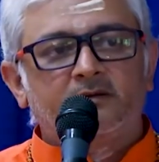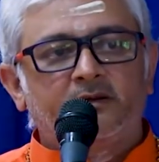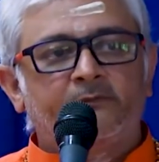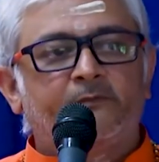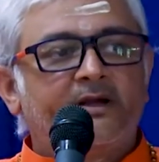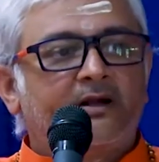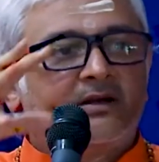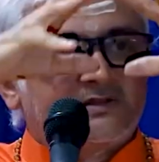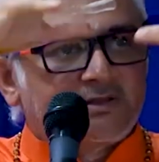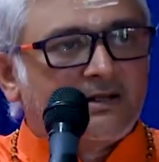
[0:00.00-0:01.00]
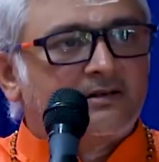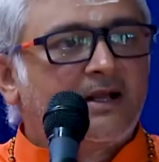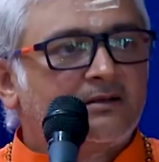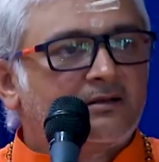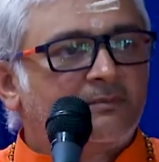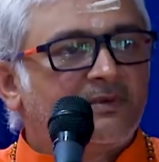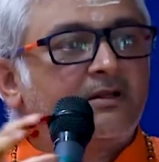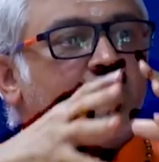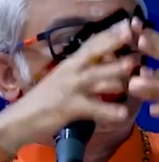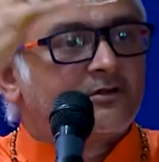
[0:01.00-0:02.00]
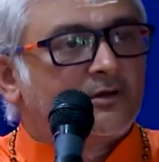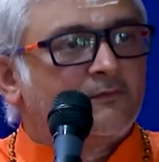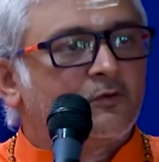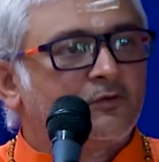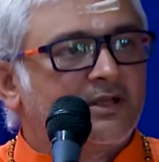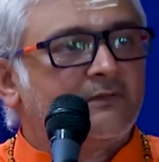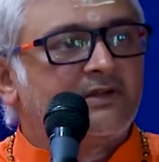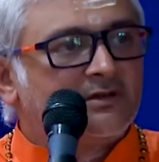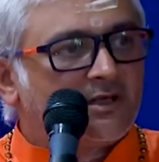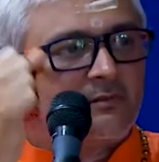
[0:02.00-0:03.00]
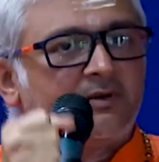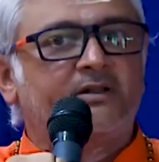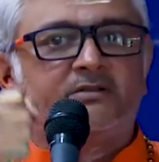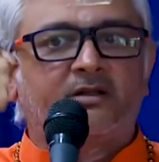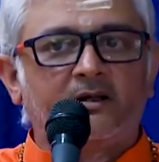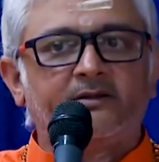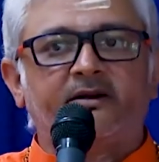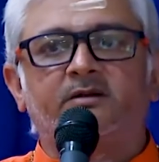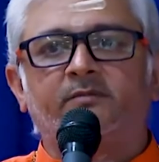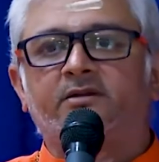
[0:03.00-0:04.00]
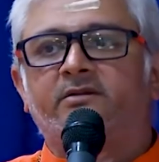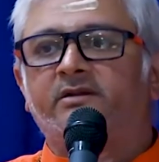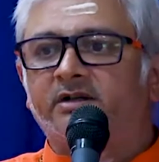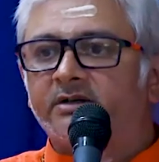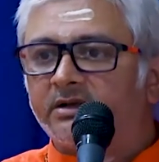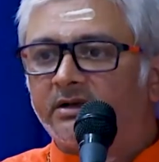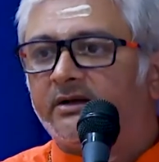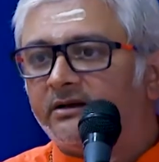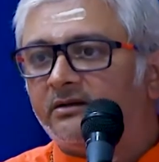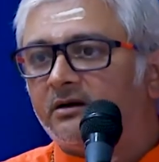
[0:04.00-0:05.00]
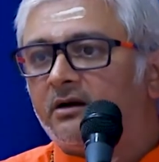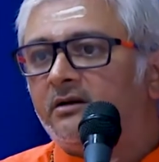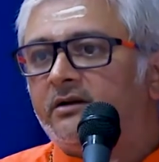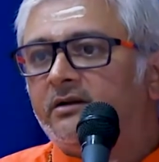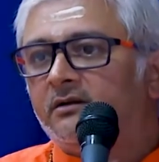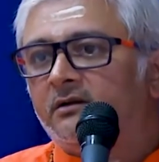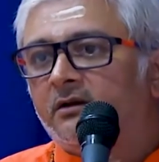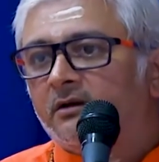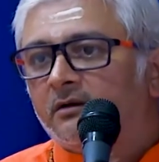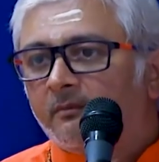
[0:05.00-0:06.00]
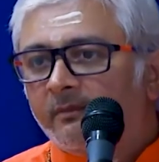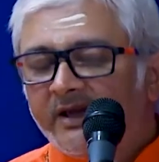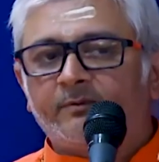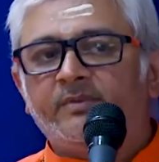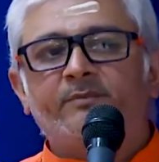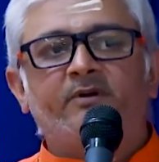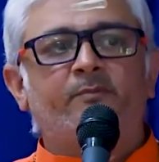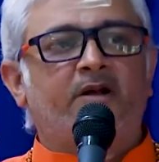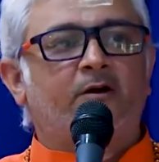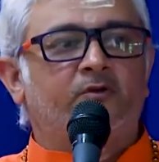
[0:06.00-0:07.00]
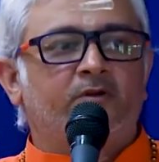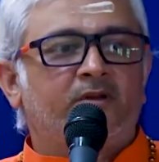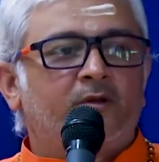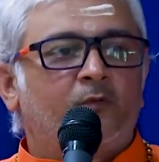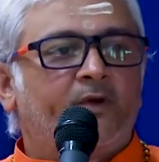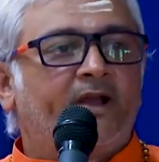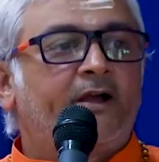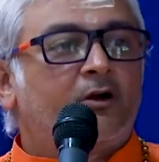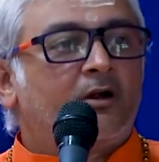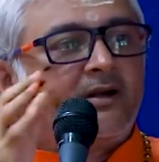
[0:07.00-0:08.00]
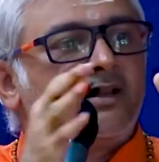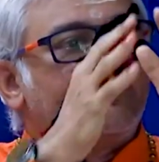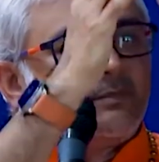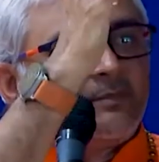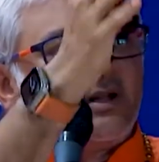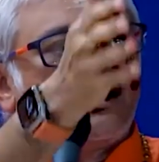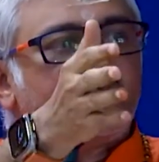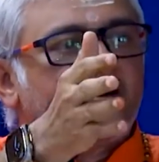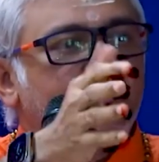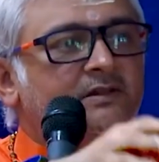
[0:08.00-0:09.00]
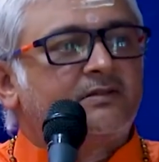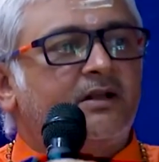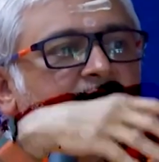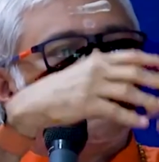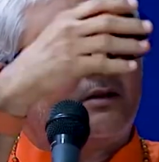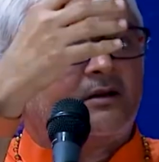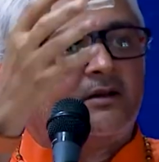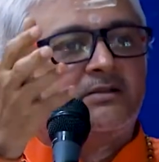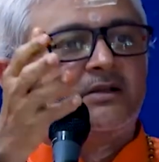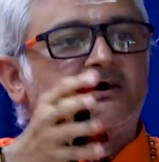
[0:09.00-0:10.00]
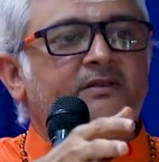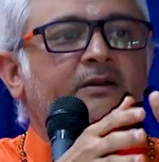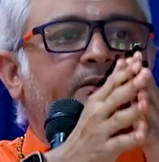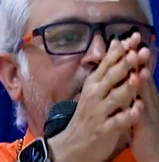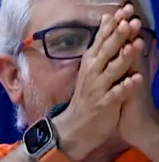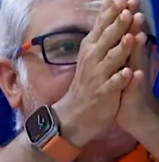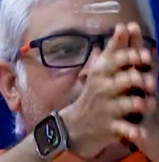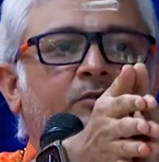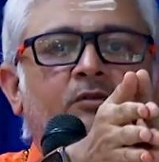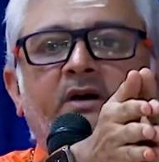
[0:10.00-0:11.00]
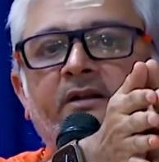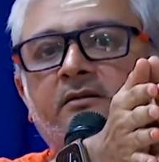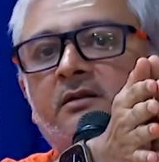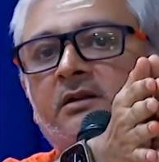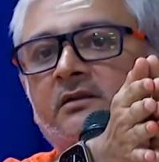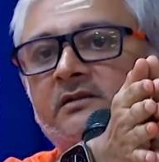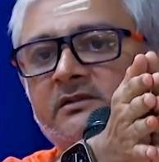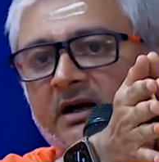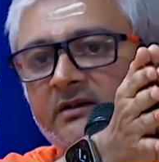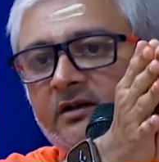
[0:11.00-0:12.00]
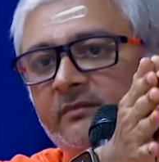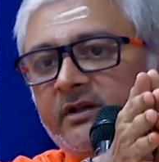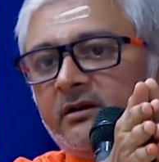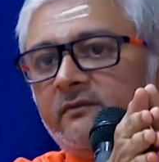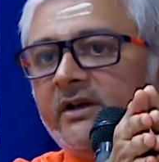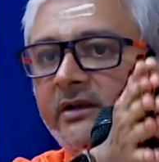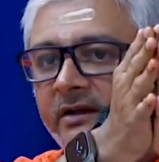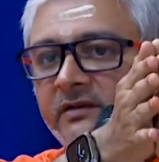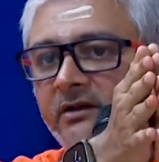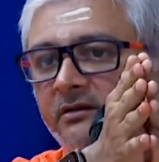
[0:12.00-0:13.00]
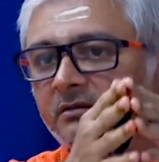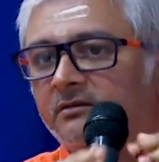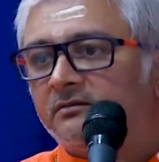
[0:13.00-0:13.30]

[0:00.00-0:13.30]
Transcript: If we understand that, the bigger vision of Gurudev is Dharmanishtha Desha Bhakti, is integrate the country, make people proud. Where already people are interested, they are religious, and there we go and start something very easy.